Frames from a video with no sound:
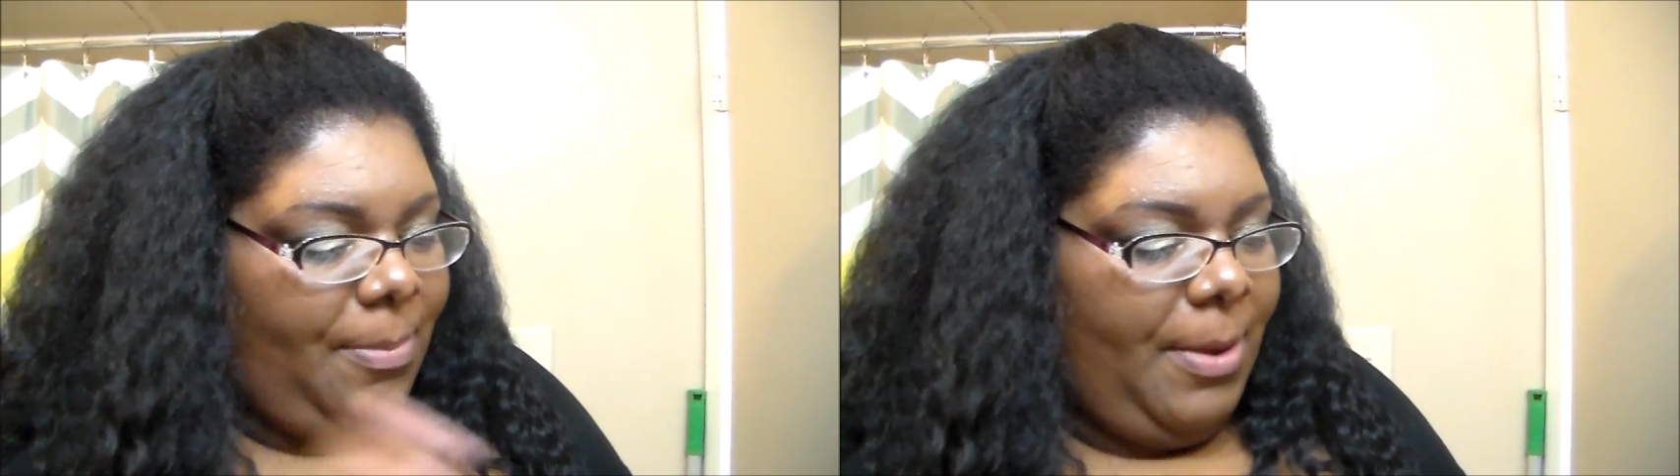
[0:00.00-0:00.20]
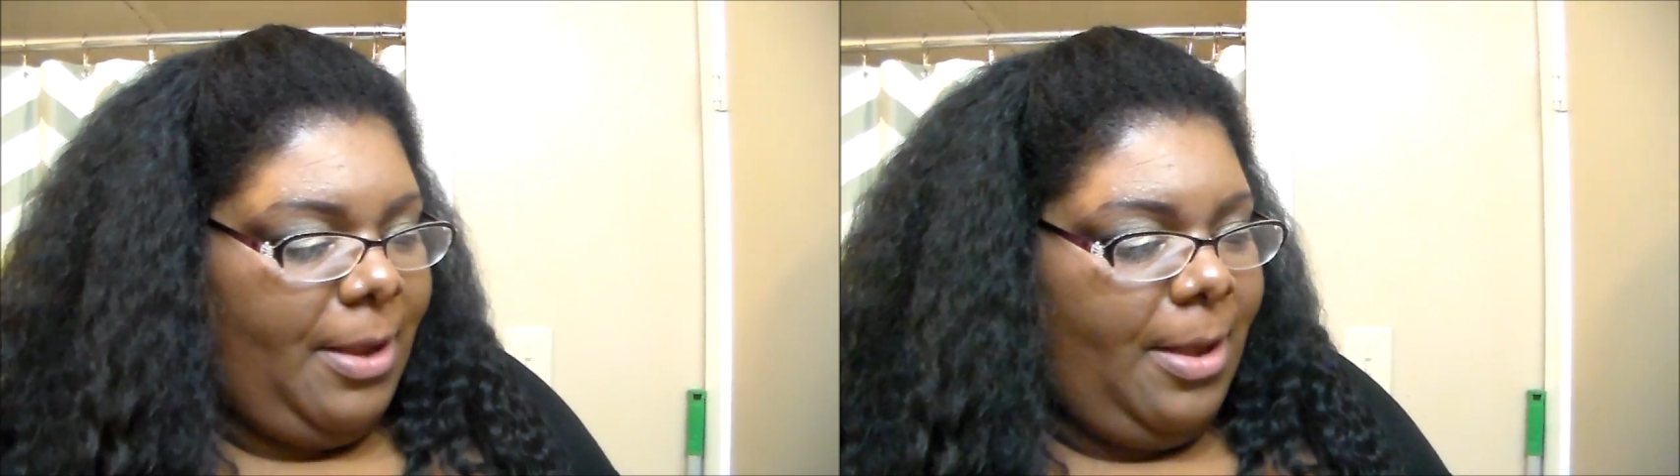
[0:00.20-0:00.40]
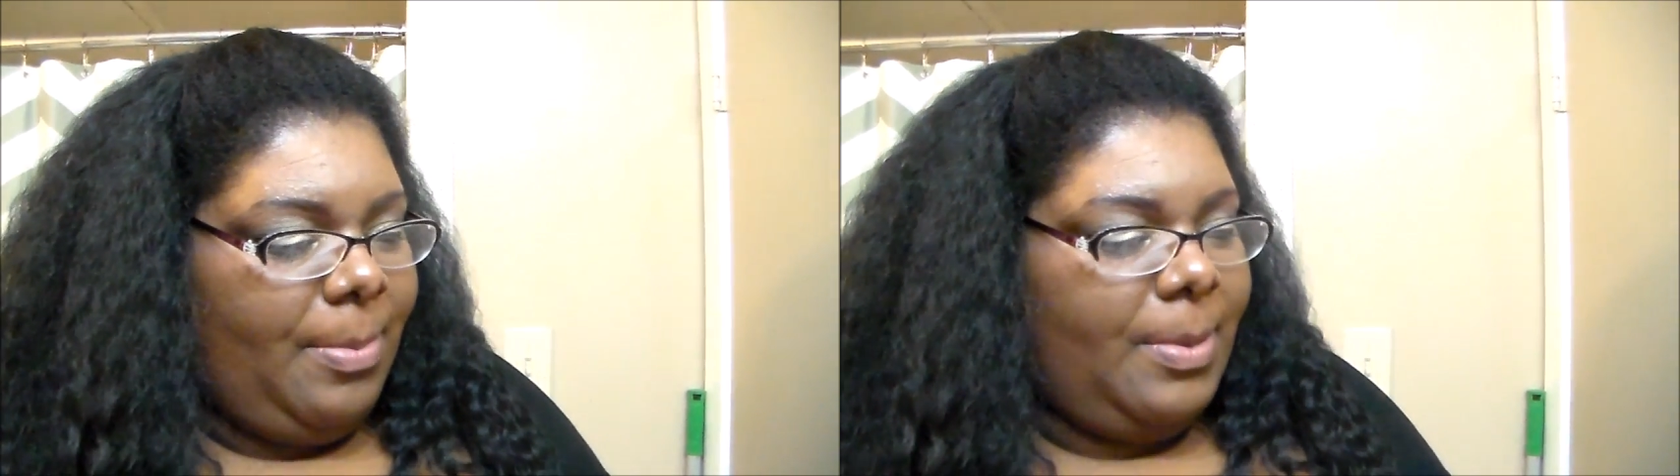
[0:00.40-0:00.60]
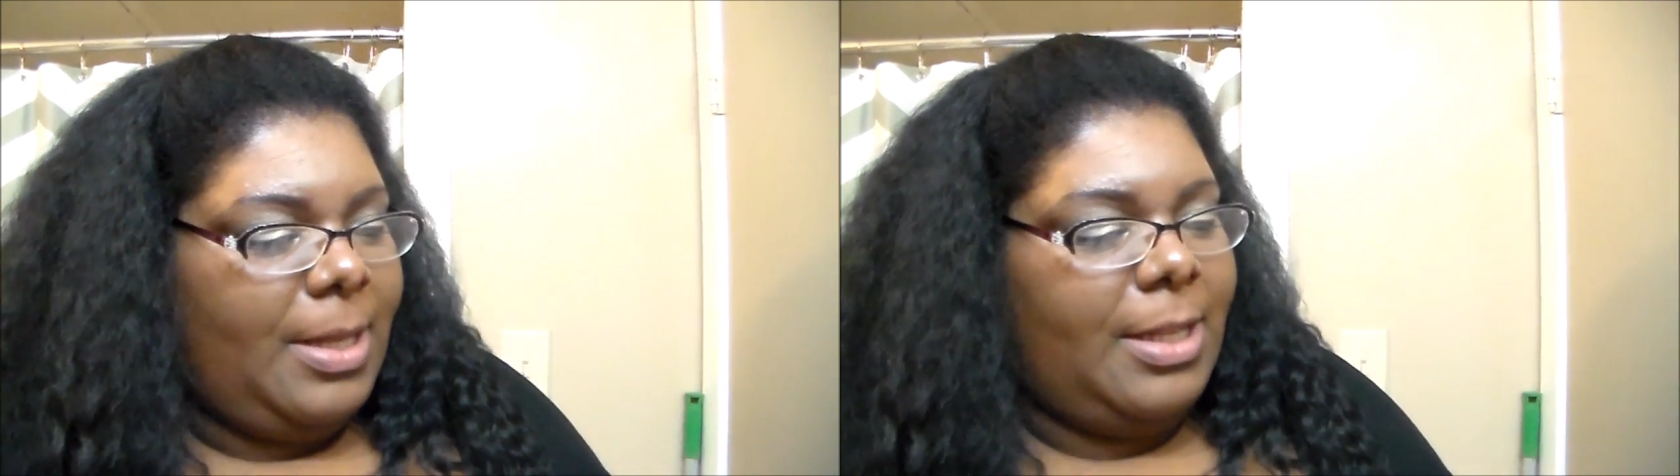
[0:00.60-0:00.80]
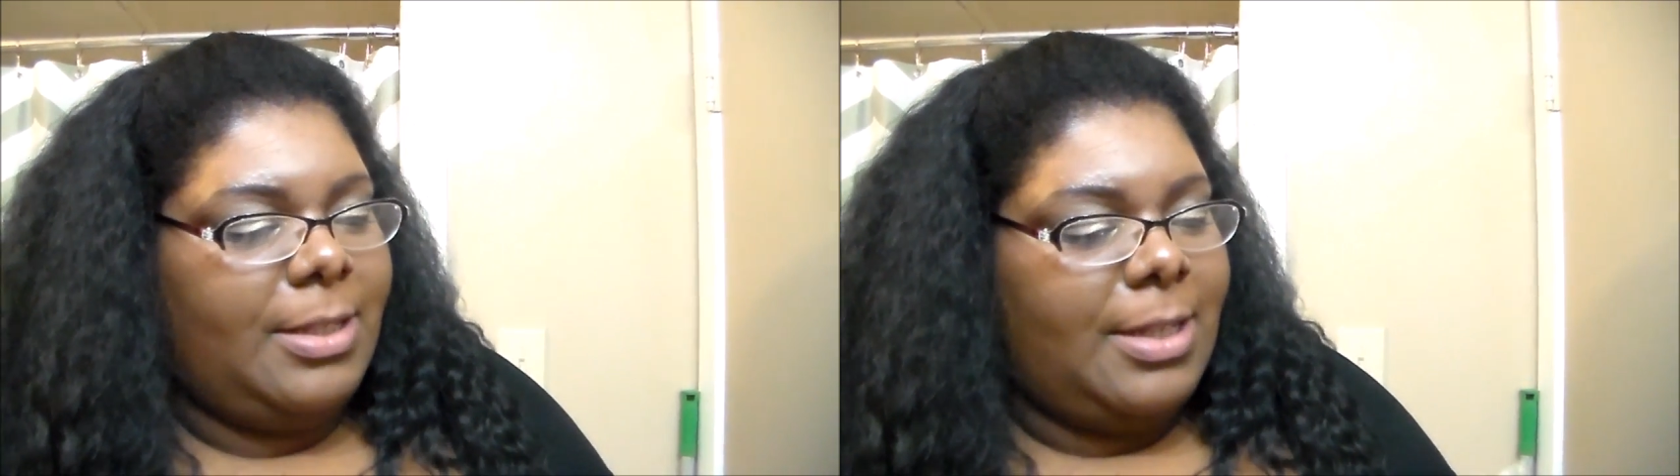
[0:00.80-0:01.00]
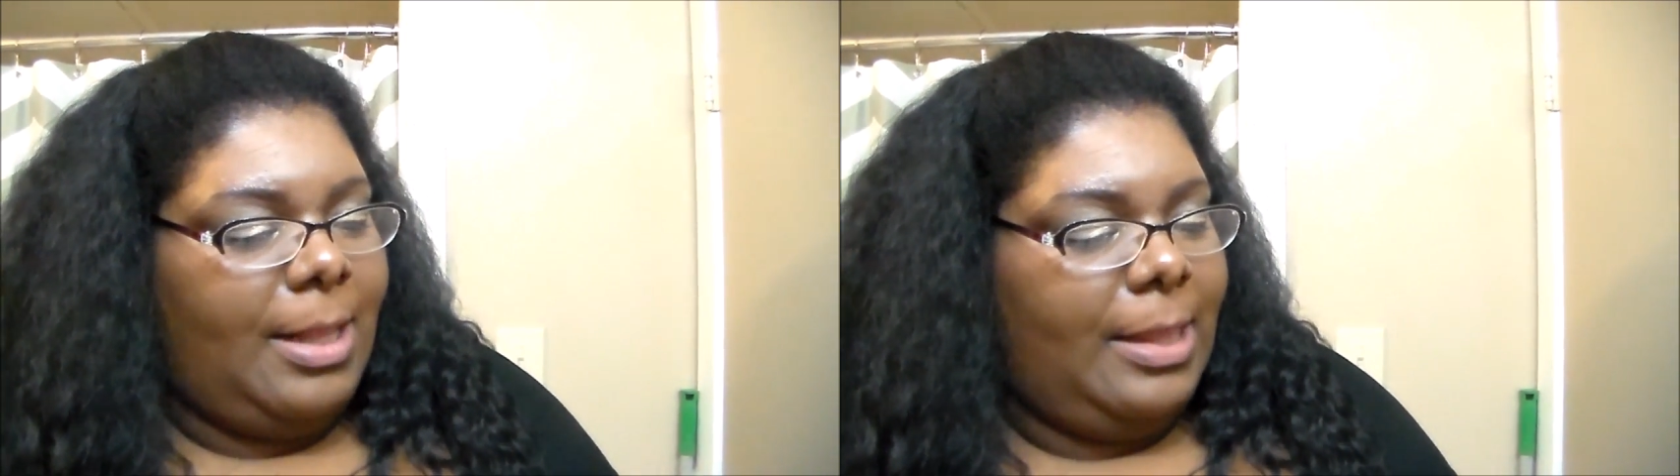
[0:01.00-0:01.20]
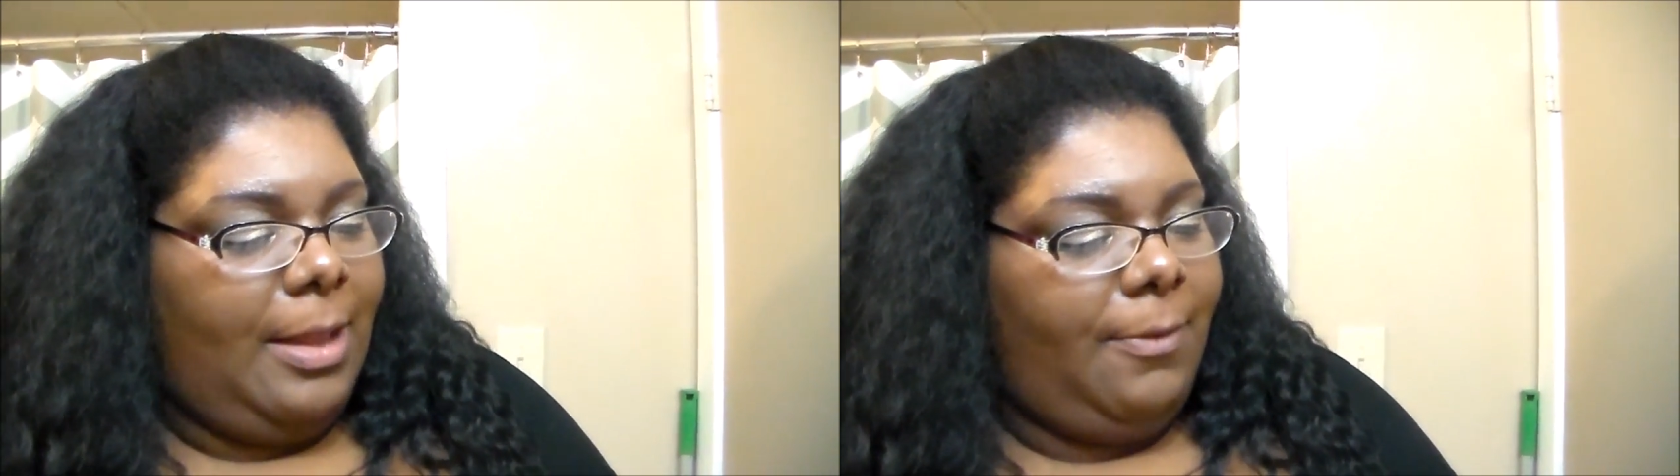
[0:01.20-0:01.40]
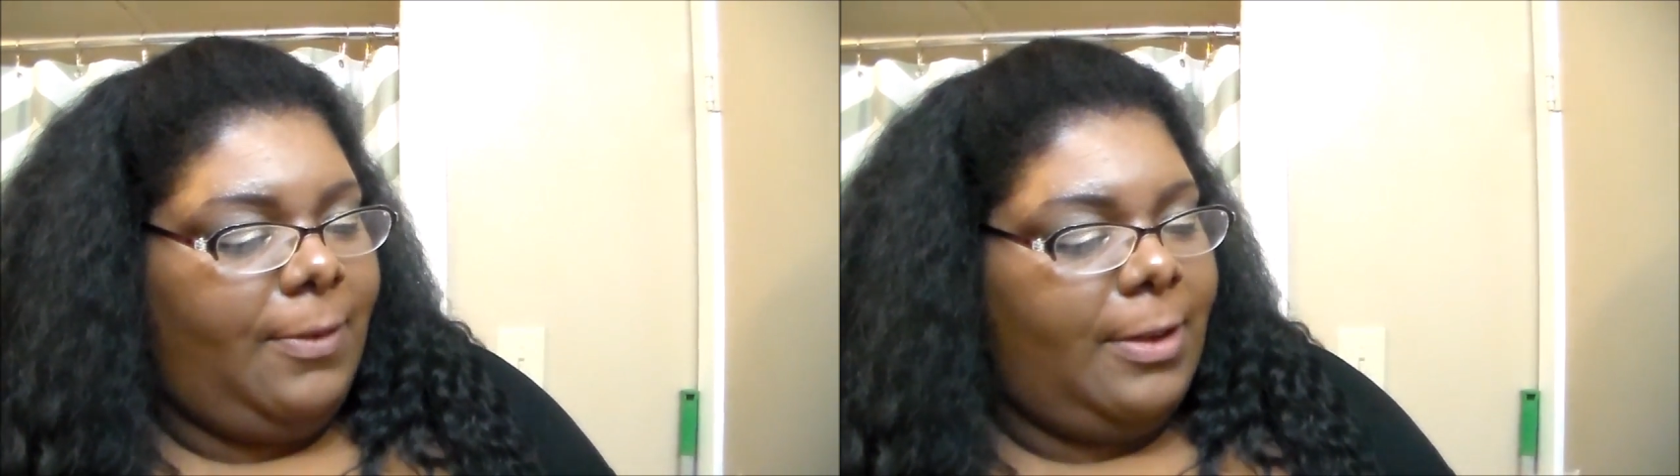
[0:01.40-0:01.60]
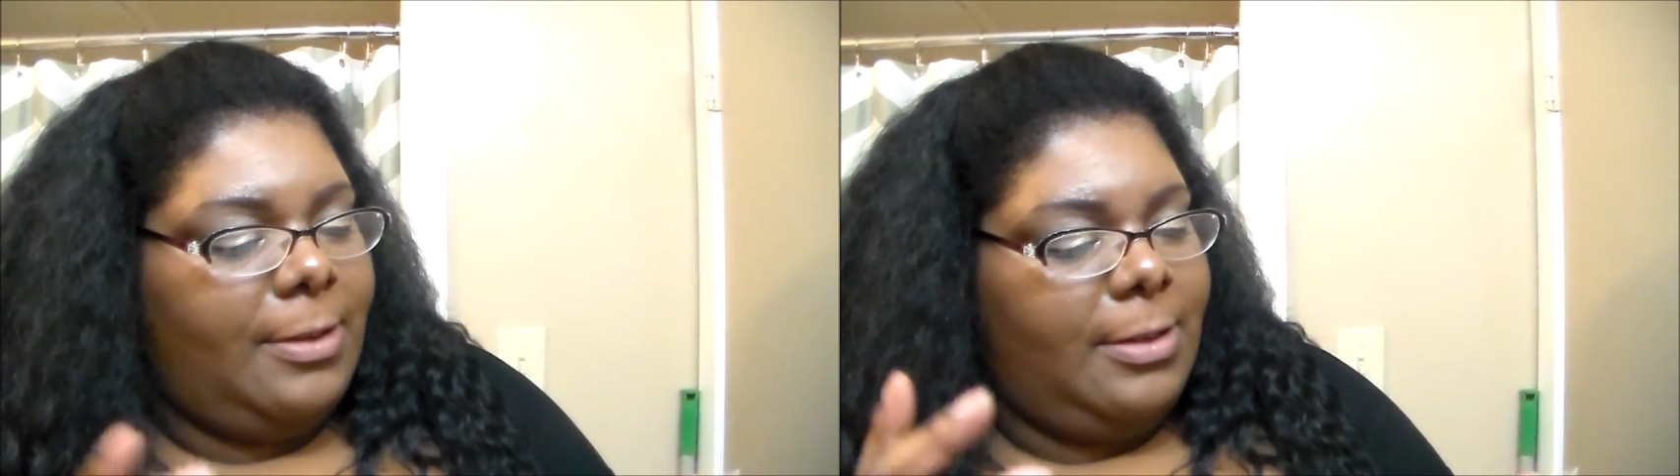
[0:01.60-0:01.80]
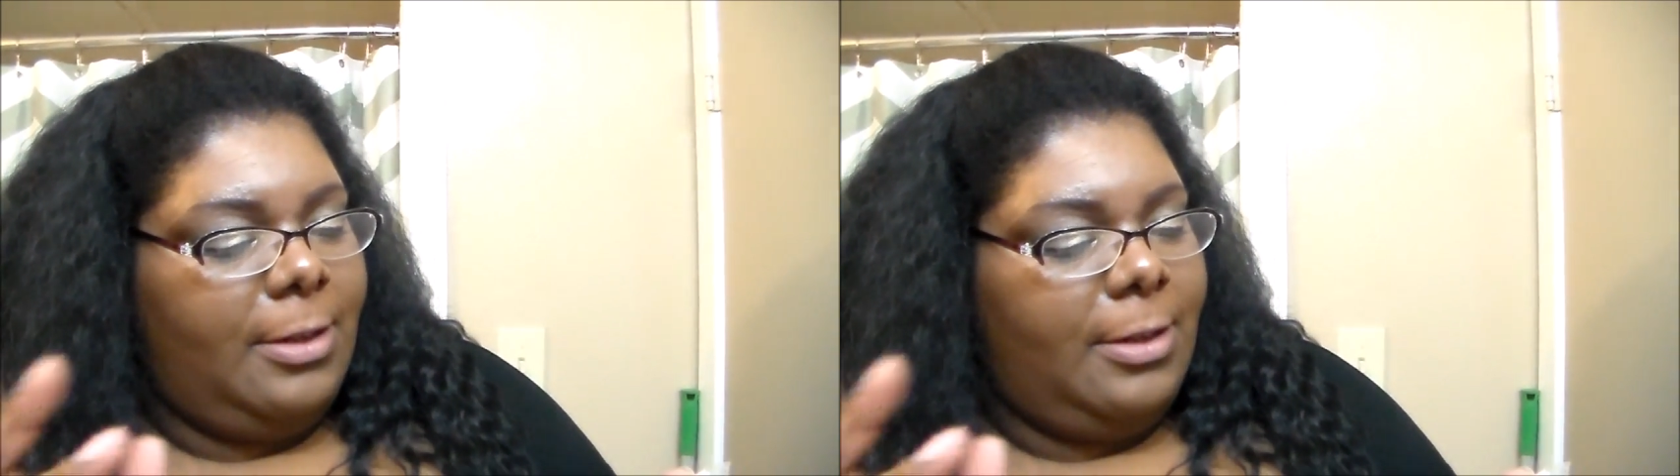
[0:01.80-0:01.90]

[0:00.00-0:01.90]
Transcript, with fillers: to pick up because I love the